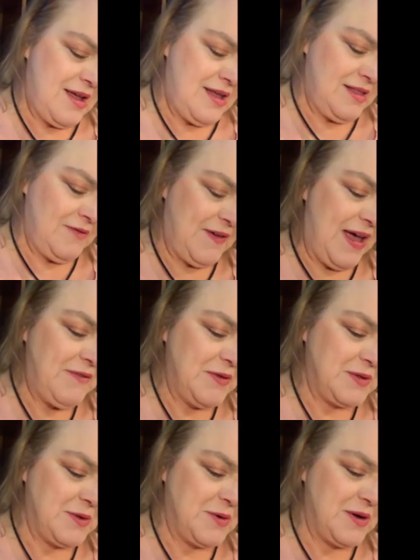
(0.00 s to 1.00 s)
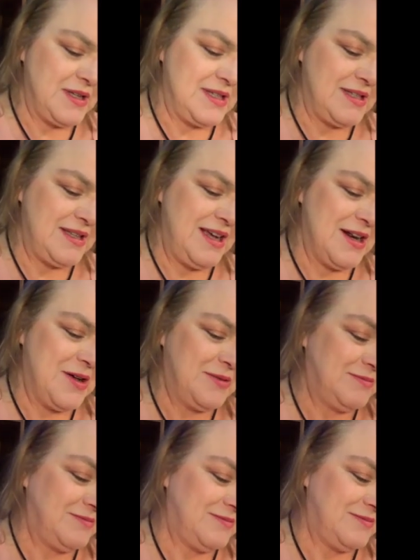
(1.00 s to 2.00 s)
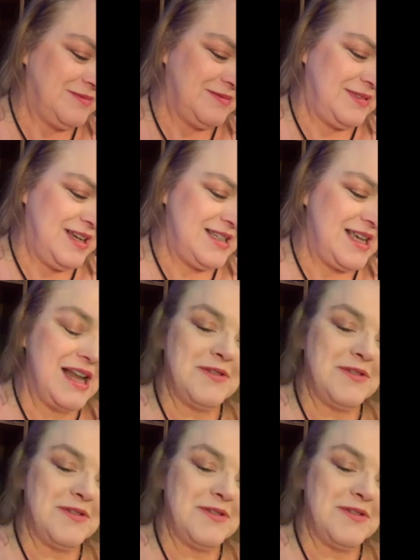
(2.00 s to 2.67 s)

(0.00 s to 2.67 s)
The 5 of Swords, is kind of